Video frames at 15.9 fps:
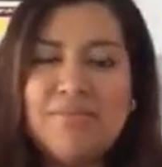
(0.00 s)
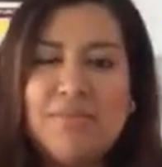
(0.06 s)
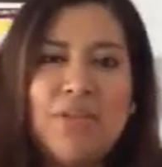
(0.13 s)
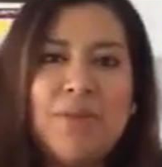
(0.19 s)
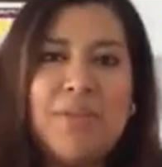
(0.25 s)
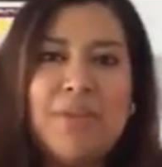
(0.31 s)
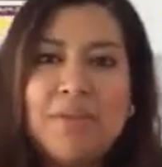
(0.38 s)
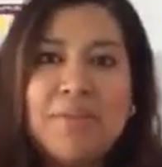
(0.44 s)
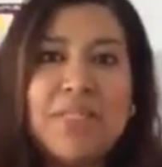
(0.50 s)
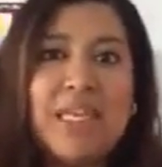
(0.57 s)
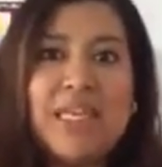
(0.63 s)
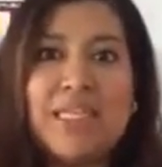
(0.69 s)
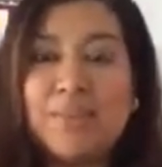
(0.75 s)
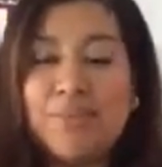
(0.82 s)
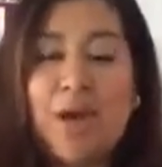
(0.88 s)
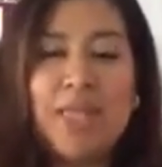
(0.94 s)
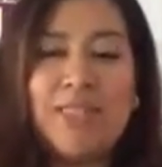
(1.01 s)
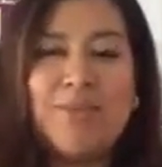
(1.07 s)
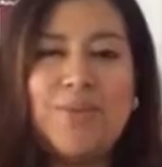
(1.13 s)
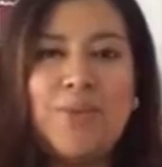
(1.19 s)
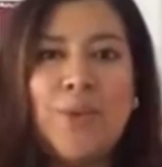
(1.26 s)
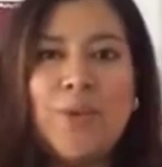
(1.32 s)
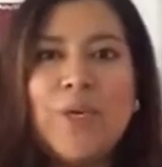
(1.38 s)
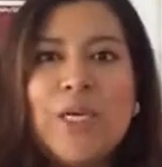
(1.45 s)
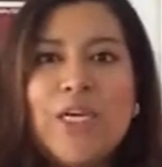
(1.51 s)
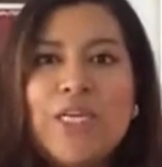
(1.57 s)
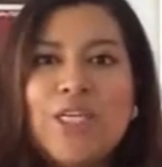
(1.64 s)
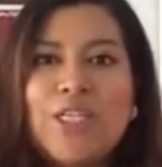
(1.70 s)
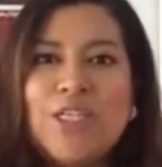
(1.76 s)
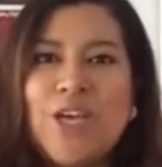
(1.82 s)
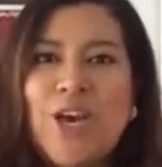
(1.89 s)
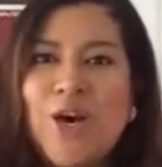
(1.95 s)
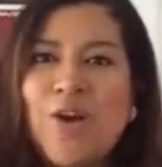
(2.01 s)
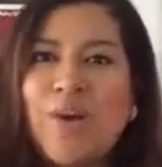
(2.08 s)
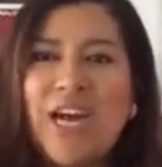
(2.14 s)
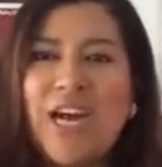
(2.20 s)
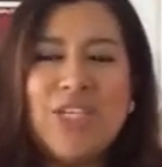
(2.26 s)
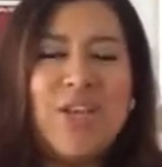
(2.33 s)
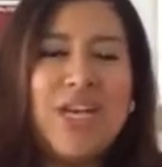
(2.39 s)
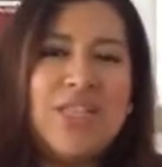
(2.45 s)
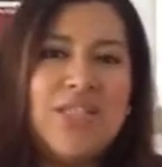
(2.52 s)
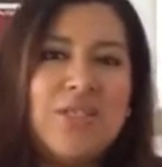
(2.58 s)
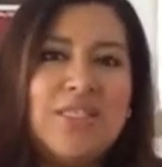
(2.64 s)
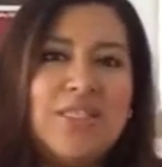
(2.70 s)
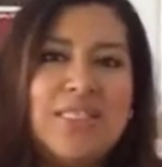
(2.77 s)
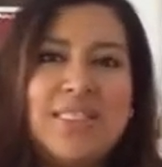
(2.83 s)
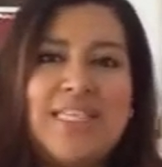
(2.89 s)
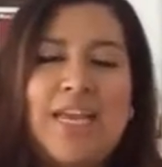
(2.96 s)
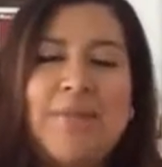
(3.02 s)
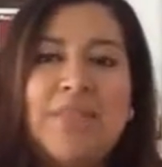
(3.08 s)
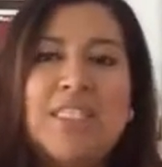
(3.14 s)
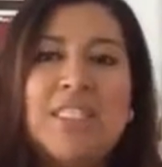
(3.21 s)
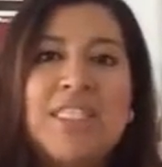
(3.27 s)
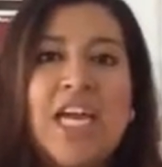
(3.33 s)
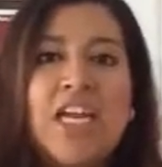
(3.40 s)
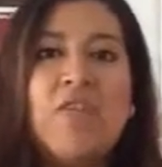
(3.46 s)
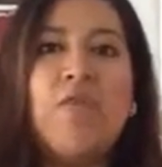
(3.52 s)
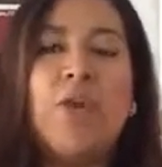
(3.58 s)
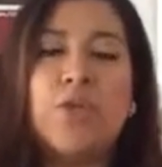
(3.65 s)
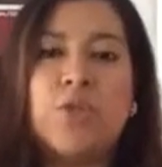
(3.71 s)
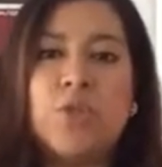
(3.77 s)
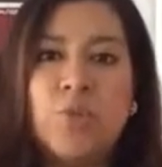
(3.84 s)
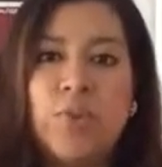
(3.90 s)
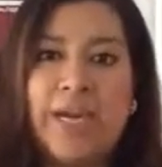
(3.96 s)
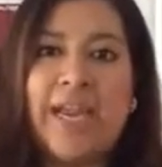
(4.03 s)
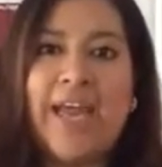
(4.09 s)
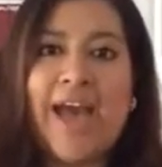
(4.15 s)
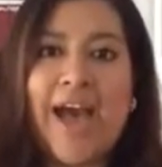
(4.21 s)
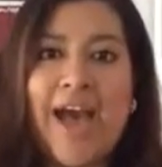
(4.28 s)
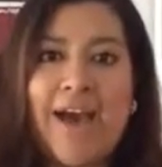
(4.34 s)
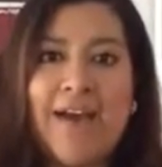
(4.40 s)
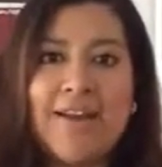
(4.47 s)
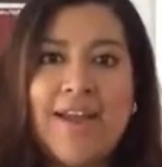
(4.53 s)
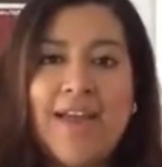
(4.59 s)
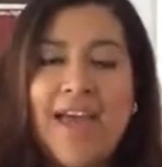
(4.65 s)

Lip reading: minimally as possible. So I tried to do the same. I just kind of worked with what I had.